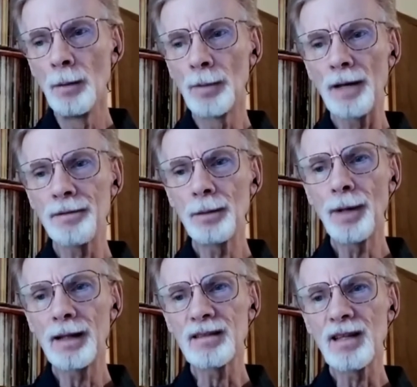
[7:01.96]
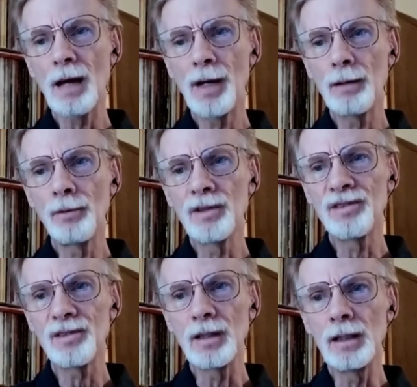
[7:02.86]
I think by the time I
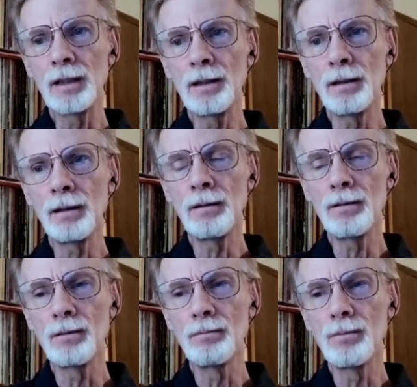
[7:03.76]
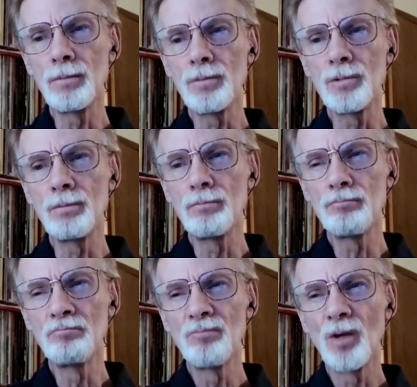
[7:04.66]
was in,
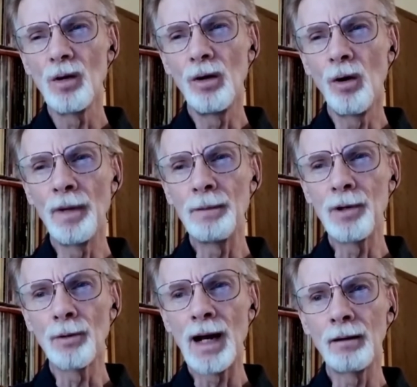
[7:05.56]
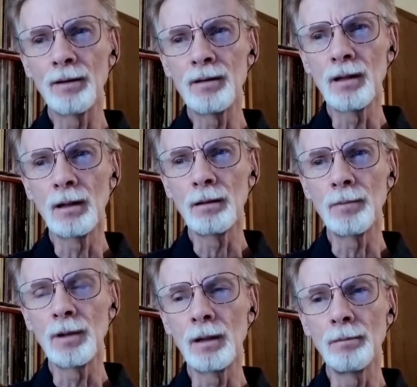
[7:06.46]
maybe around
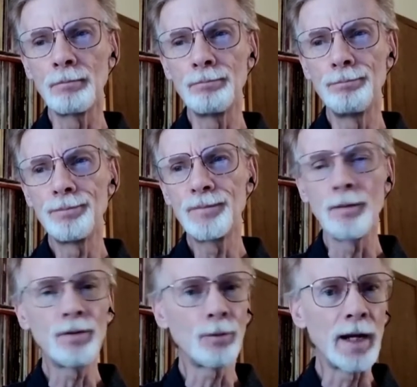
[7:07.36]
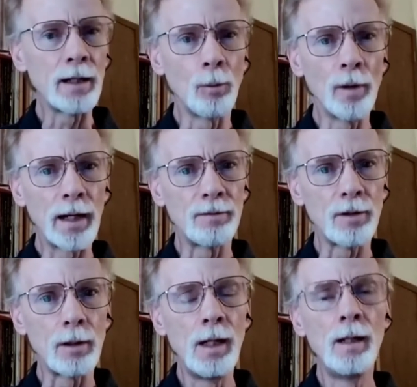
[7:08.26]
10th grade or
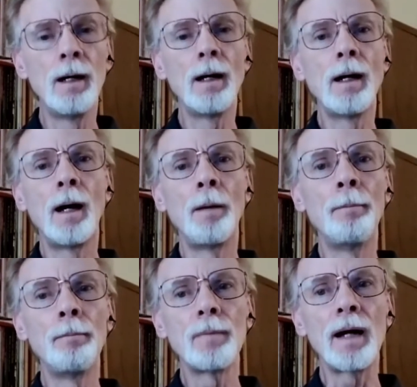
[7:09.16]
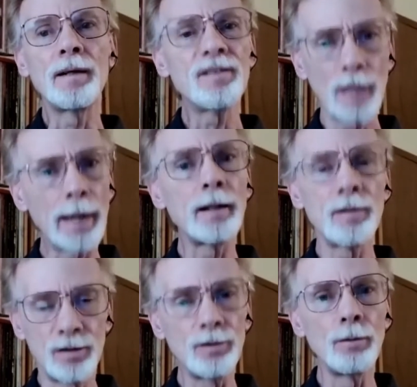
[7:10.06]
whatever, I
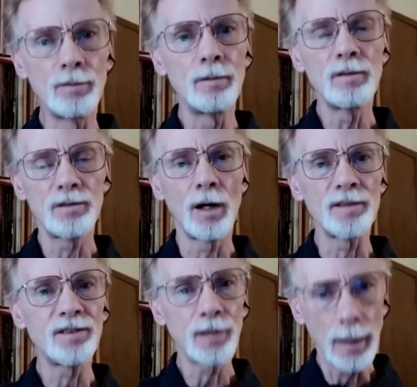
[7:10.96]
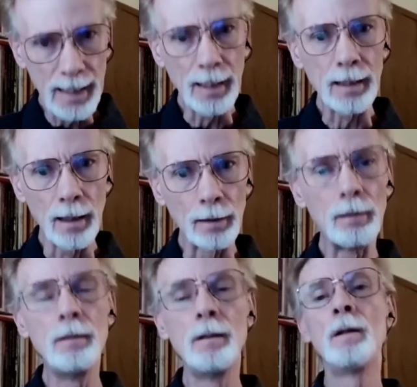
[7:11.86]
decided to start studying again.
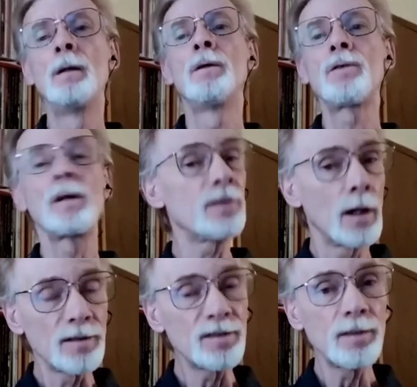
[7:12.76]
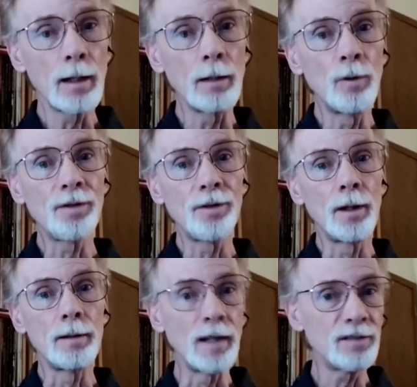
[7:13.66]
So I started studying with
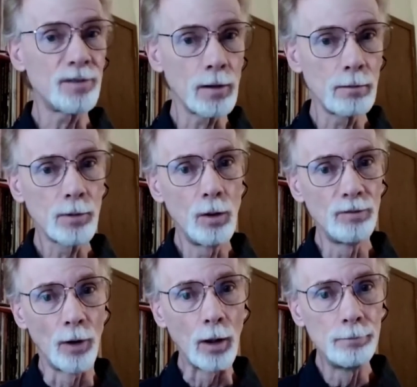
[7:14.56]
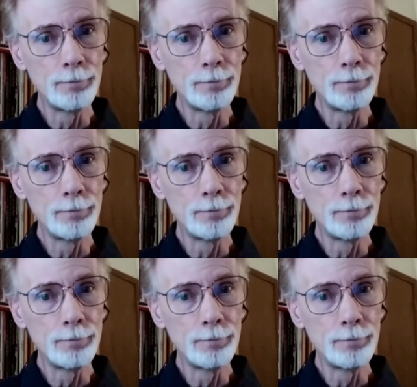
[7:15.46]
Nestor Koval,